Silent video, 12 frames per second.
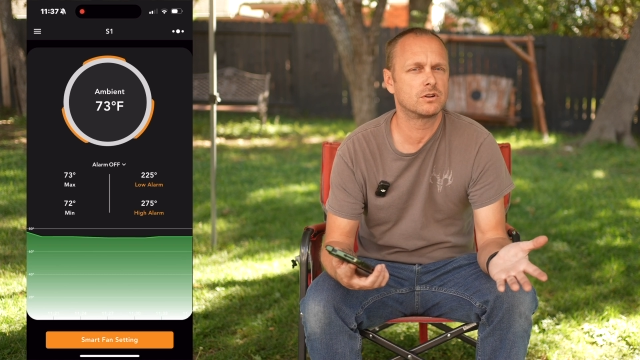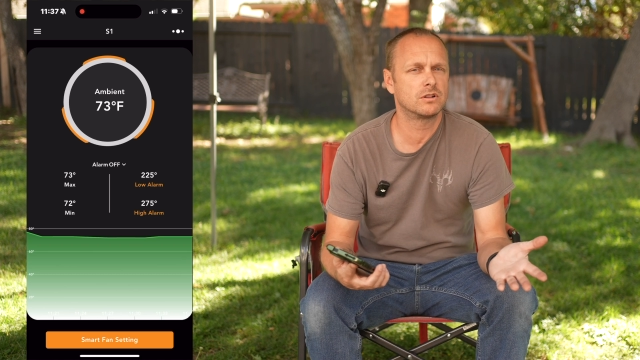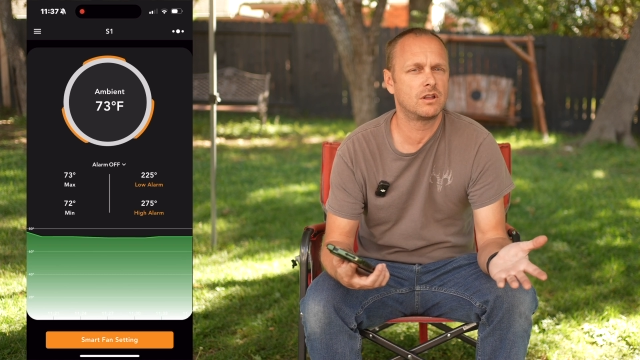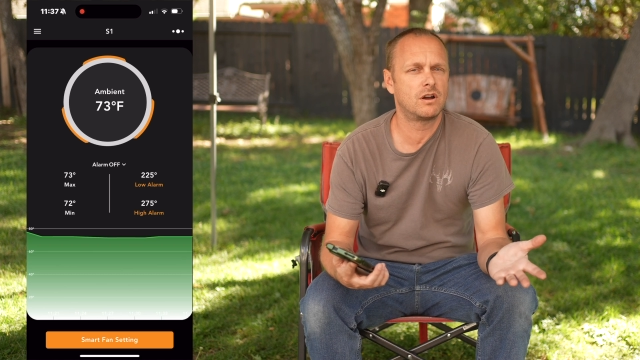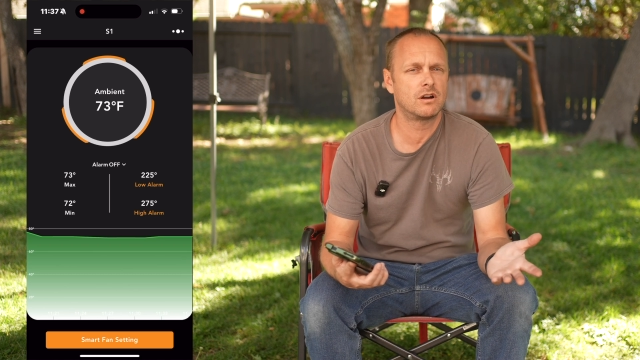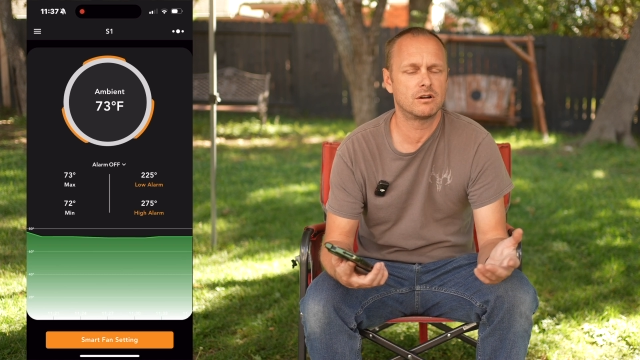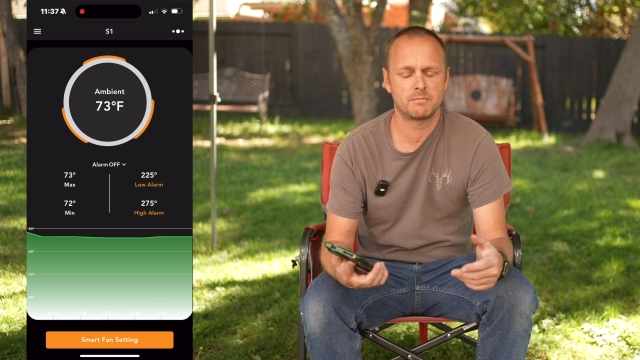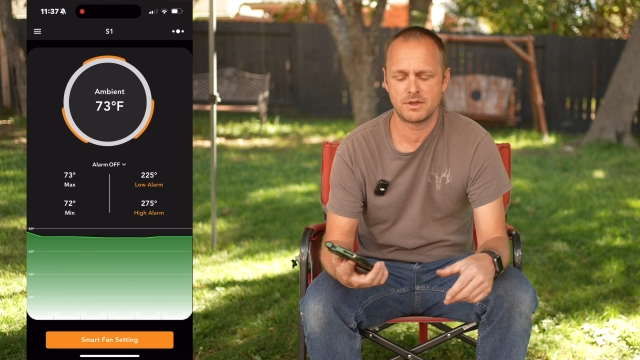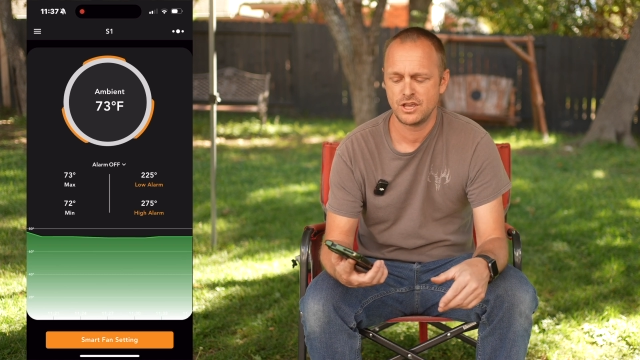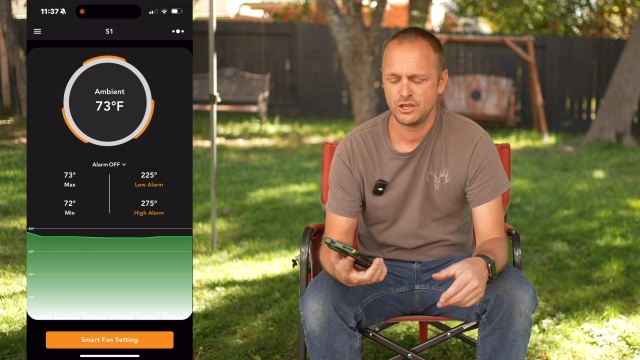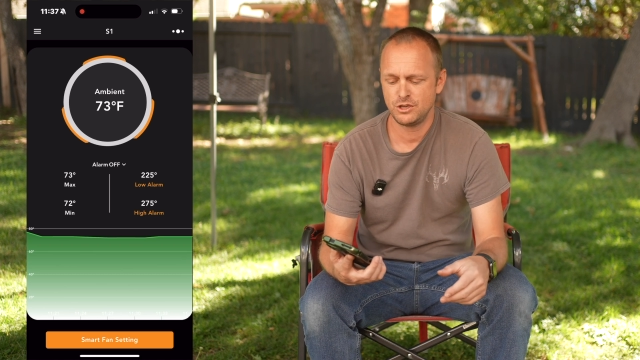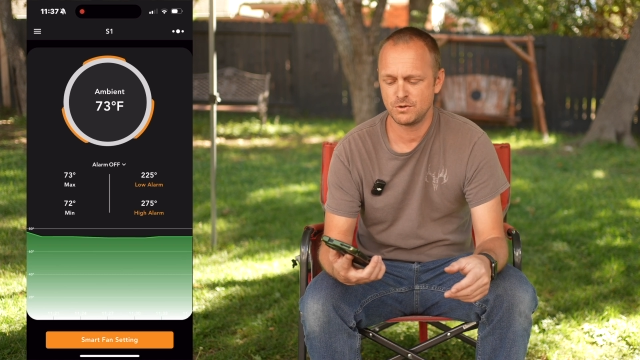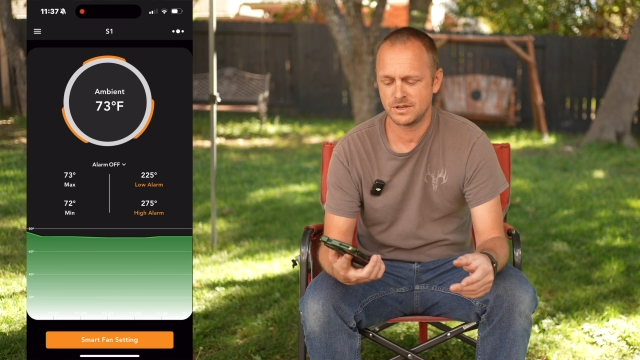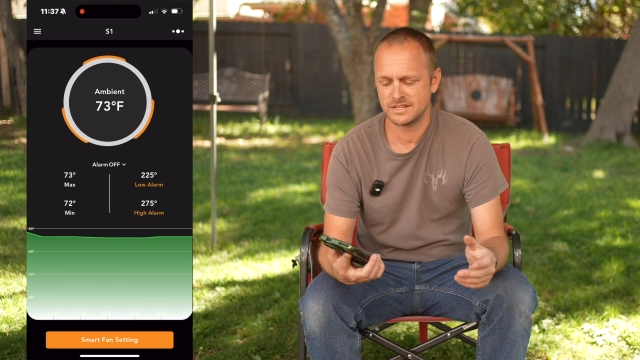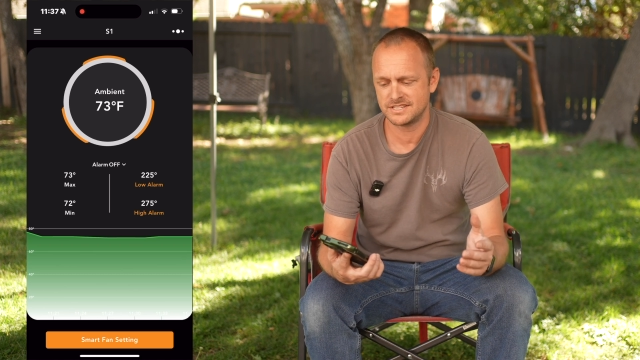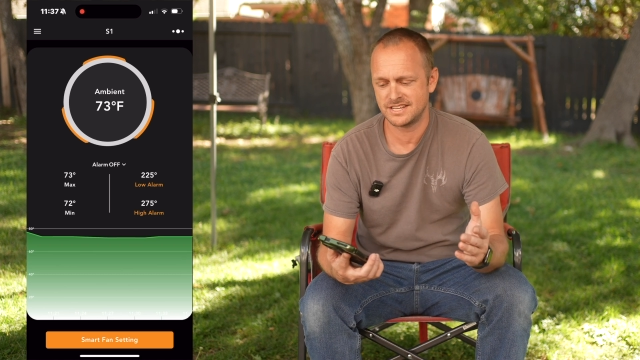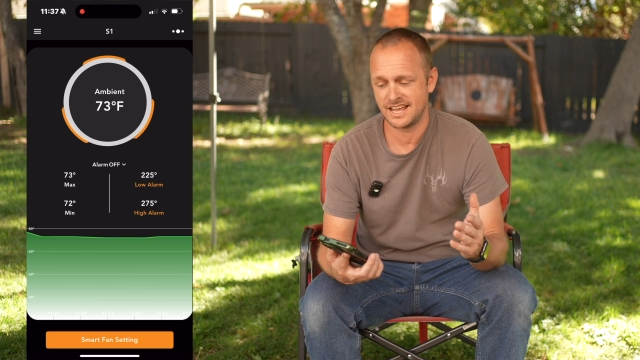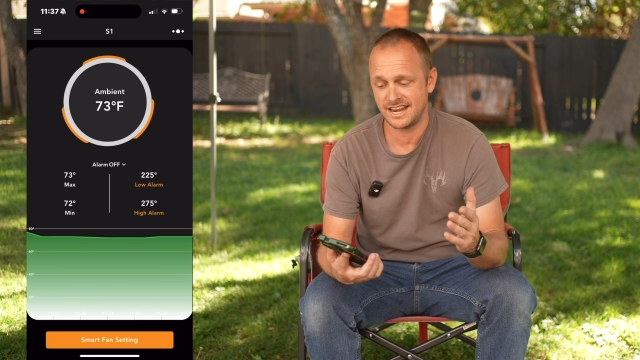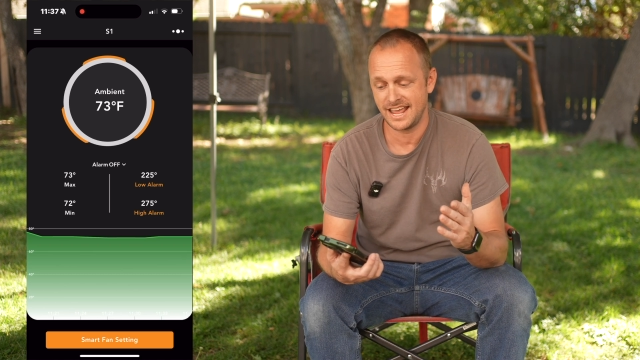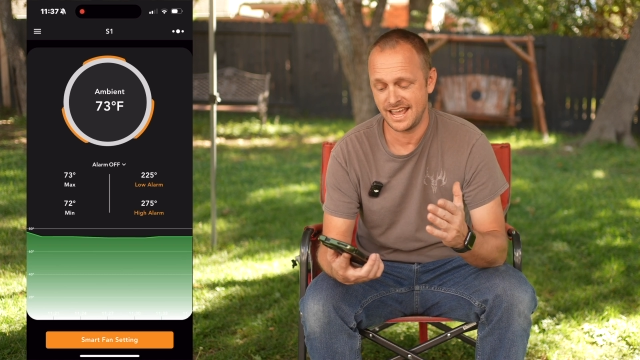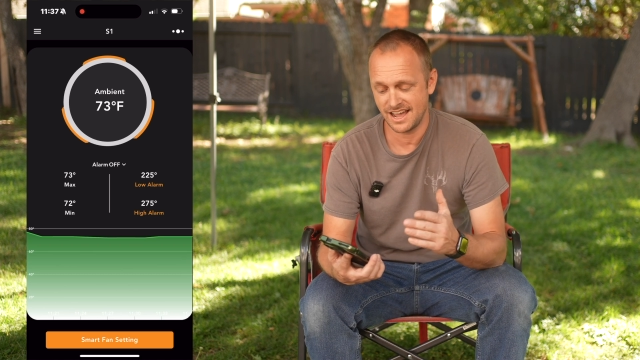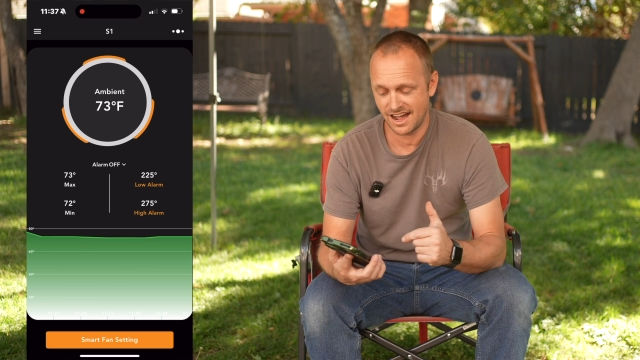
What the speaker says: alarm. You can set a